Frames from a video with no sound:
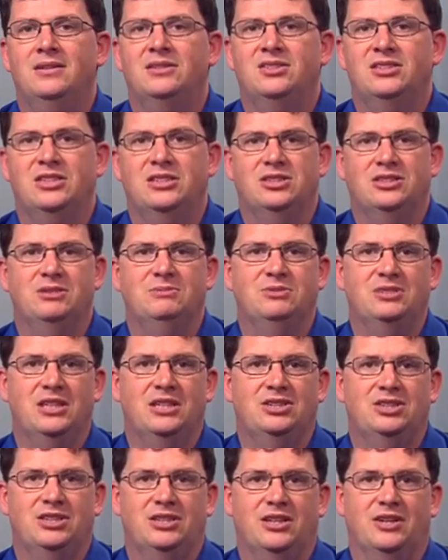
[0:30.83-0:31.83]
Systems
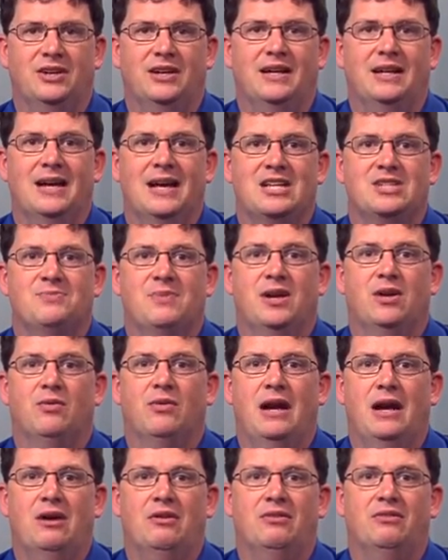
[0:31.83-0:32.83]
engineering has been
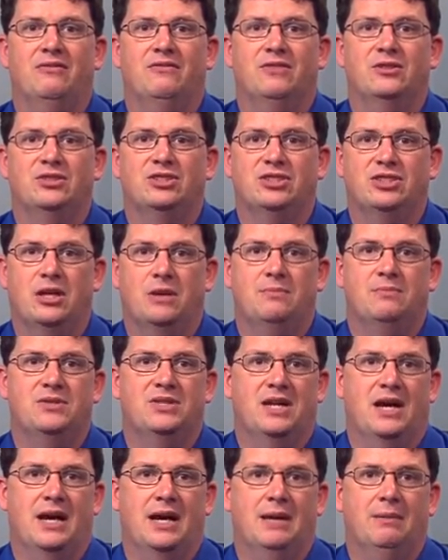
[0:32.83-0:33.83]
around for some
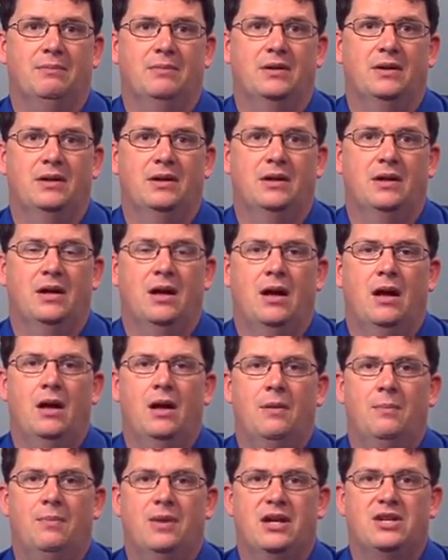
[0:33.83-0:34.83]
time,
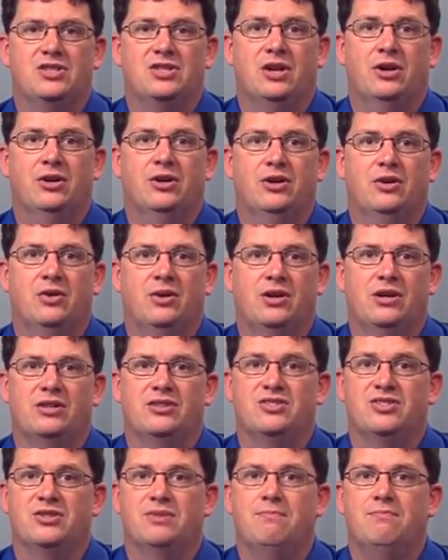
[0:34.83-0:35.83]
but has
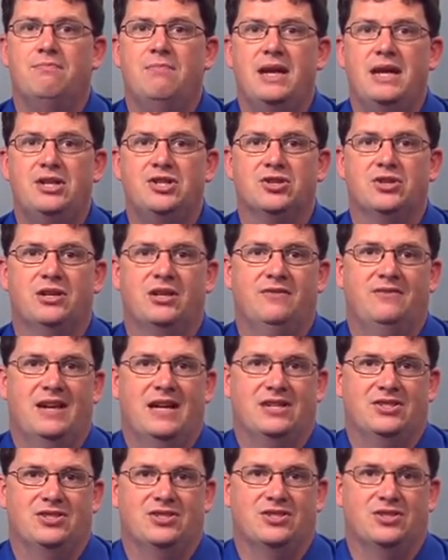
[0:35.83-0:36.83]
undergone some major
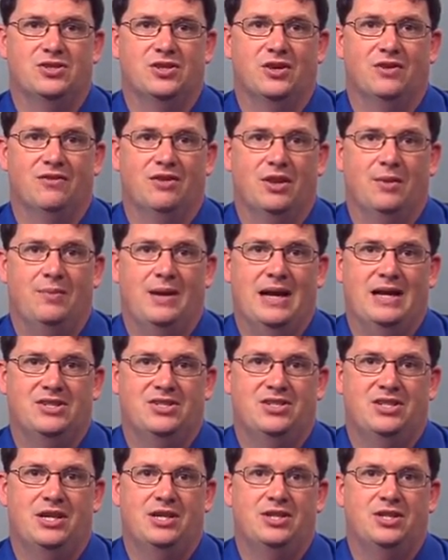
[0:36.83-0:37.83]
advances over the
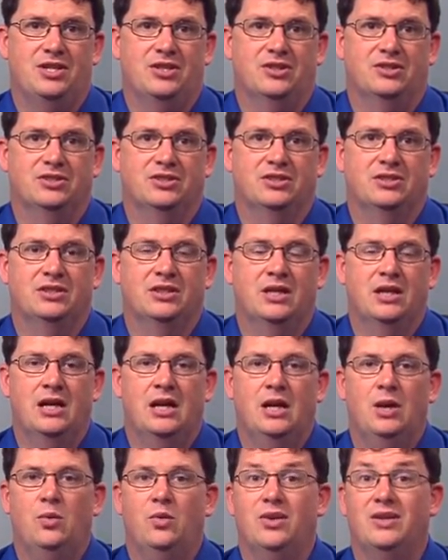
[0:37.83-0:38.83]
past 10 years,
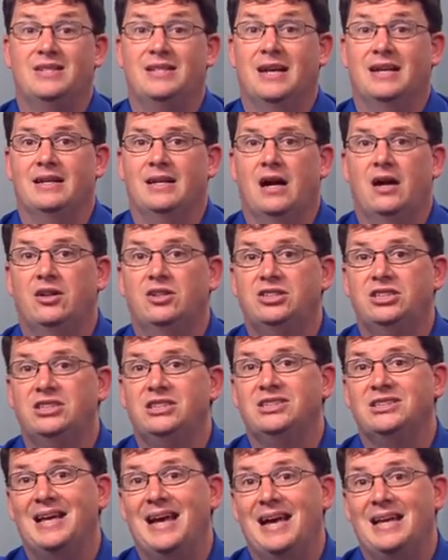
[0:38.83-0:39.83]
with
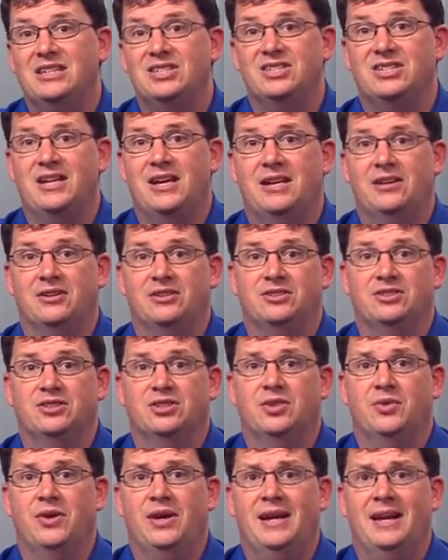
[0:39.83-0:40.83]
technologies and
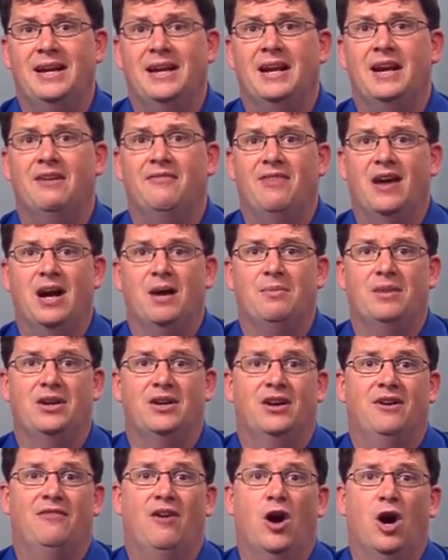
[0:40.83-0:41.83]
standards creating an environment
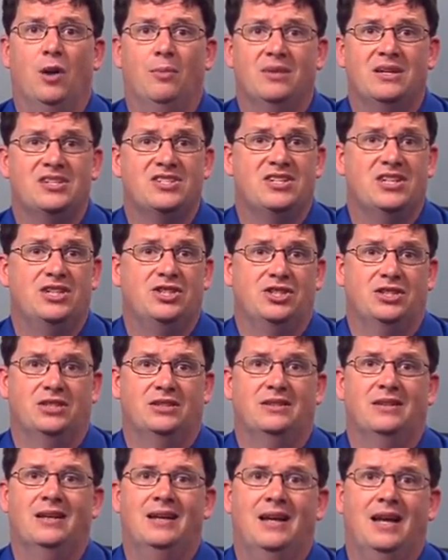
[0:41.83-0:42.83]
of harmonization
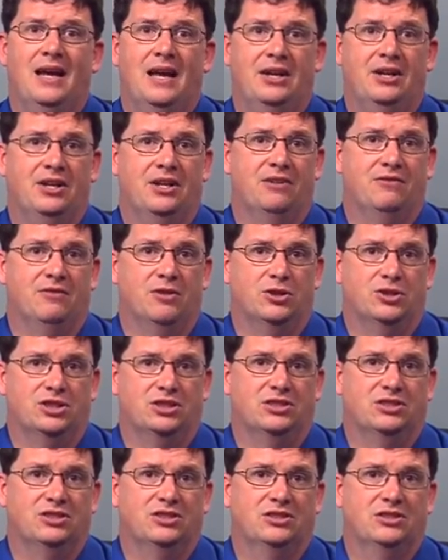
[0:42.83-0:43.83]
and
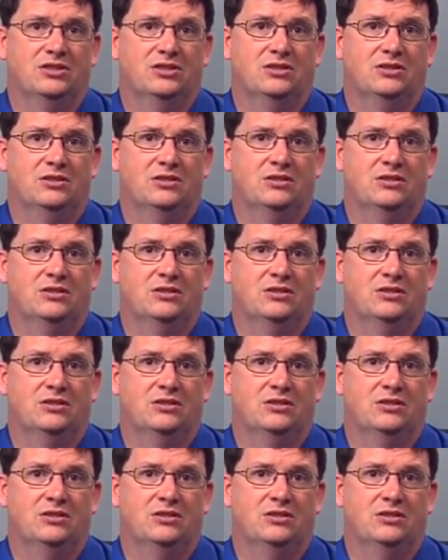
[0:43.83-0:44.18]
convergence.